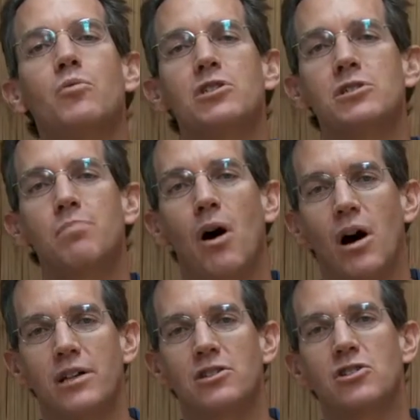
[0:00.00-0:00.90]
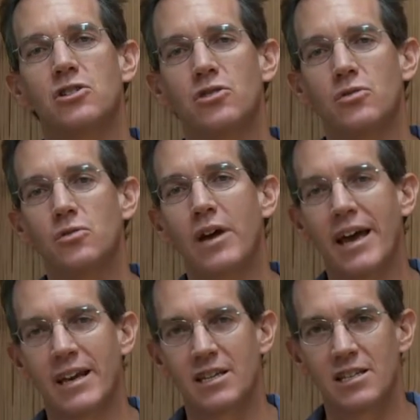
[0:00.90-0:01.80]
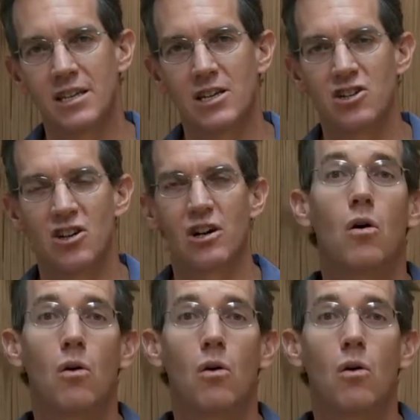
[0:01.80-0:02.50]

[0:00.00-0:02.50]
response to anesthesia